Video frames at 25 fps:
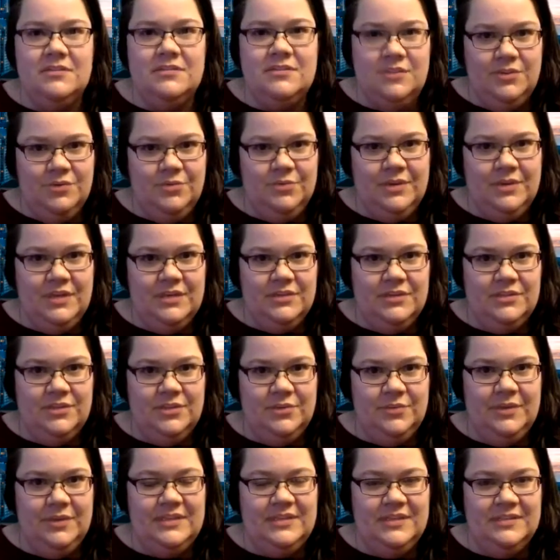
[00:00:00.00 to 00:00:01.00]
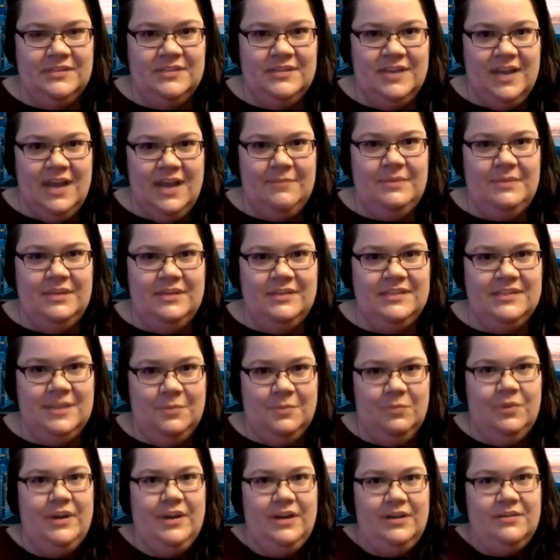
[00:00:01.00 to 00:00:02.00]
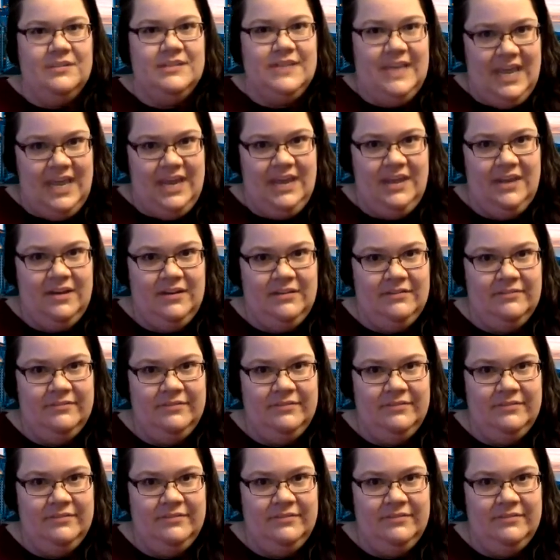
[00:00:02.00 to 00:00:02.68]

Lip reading: you can do it does not mean someone else can.